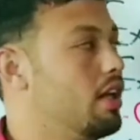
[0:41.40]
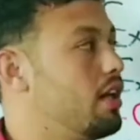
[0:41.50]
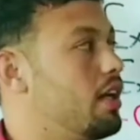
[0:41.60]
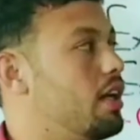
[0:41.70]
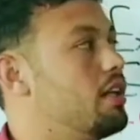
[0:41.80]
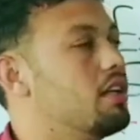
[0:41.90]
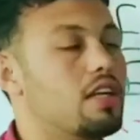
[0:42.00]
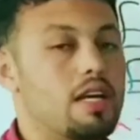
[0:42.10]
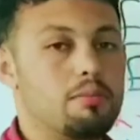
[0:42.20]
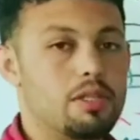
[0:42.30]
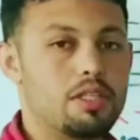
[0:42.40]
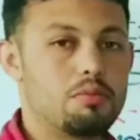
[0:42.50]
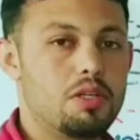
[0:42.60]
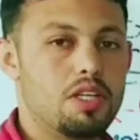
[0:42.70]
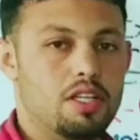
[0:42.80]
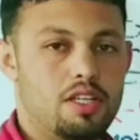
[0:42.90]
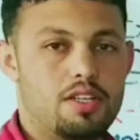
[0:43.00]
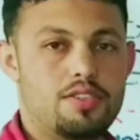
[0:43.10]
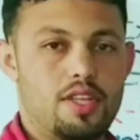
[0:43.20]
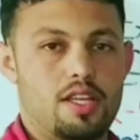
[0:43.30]
and complete meaning
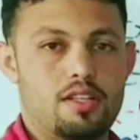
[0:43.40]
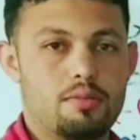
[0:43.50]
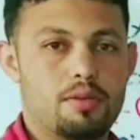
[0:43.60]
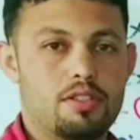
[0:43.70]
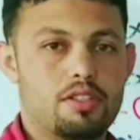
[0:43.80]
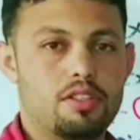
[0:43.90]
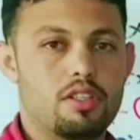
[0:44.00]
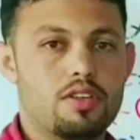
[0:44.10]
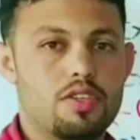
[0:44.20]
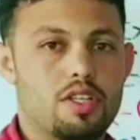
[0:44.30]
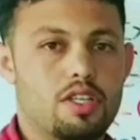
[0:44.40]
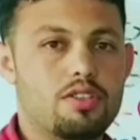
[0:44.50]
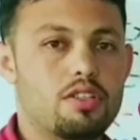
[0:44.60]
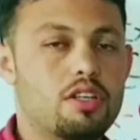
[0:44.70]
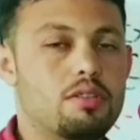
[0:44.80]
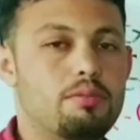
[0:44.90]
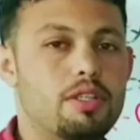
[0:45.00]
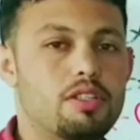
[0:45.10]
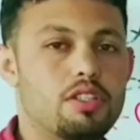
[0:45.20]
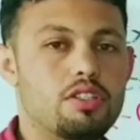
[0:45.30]
is independent clause. It's not
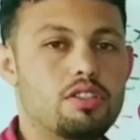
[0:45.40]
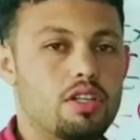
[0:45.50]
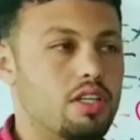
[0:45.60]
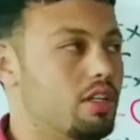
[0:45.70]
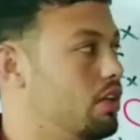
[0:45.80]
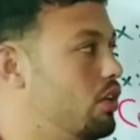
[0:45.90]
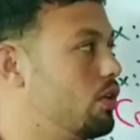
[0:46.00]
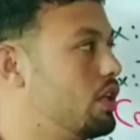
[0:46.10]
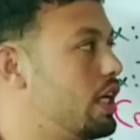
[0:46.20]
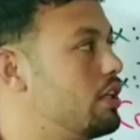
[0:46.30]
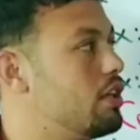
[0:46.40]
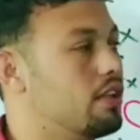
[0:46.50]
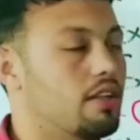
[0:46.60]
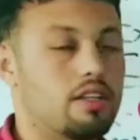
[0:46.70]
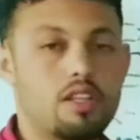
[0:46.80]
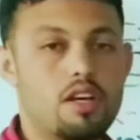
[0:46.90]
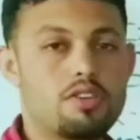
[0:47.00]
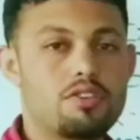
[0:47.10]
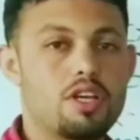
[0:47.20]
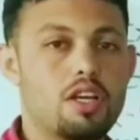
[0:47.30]
dependent on any other
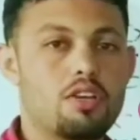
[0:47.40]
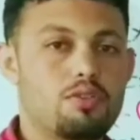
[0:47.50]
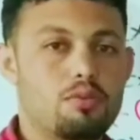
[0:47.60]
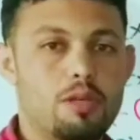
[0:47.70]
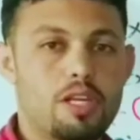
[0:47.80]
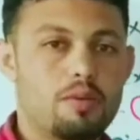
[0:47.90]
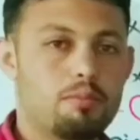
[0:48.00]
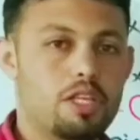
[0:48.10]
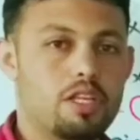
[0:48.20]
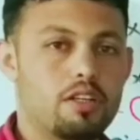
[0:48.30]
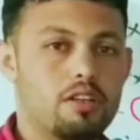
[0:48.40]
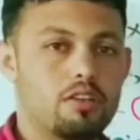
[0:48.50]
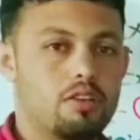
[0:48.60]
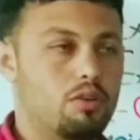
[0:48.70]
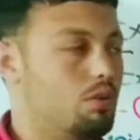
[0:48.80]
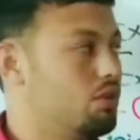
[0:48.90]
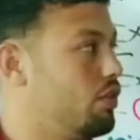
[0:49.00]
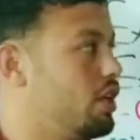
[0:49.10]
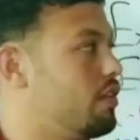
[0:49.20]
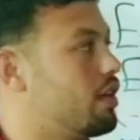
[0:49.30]
clause to make meaning or to
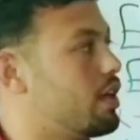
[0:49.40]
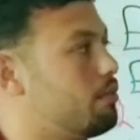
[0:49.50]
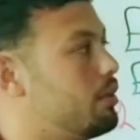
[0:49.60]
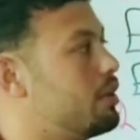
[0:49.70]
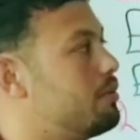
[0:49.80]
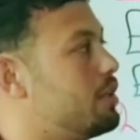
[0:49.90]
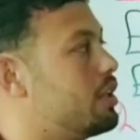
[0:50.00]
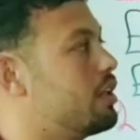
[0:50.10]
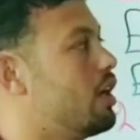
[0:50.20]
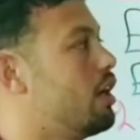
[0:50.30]
give a complete meaning.